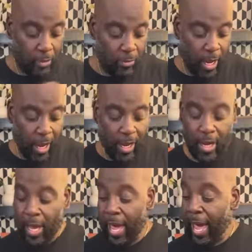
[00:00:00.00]
okay,
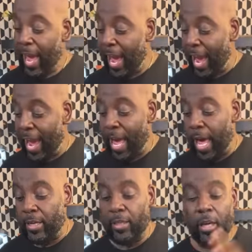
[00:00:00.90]

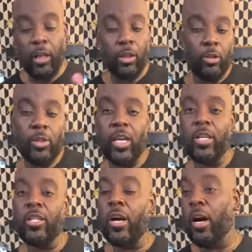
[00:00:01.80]
and a little
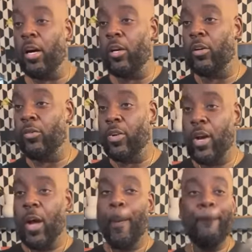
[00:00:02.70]
touch of
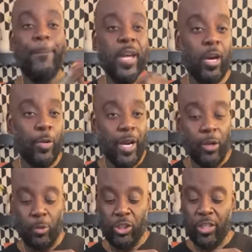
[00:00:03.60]

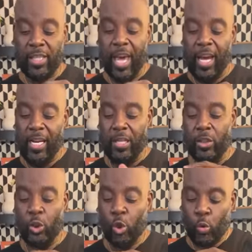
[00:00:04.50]
mirin, which is a
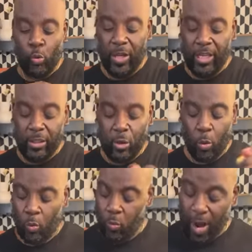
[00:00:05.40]
sweet
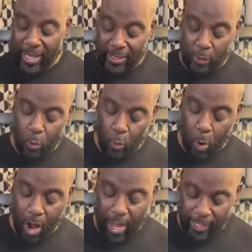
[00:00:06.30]
rice
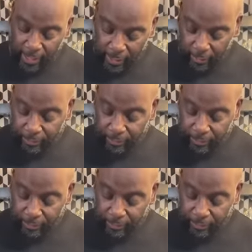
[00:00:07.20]
wine.